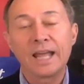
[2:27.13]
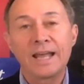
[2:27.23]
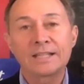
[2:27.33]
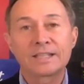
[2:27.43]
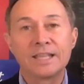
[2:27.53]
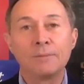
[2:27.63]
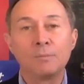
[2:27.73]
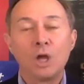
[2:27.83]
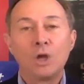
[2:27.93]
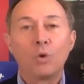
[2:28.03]
ask them
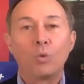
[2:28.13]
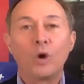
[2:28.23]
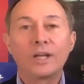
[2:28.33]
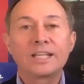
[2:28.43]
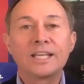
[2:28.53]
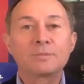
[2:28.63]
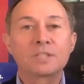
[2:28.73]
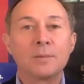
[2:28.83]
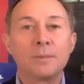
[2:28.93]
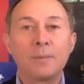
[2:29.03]
what keeps
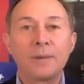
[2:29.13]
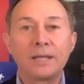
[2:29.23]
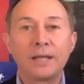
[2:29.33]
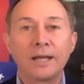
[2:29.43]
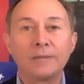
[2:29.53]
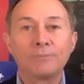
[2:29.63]
them up at night,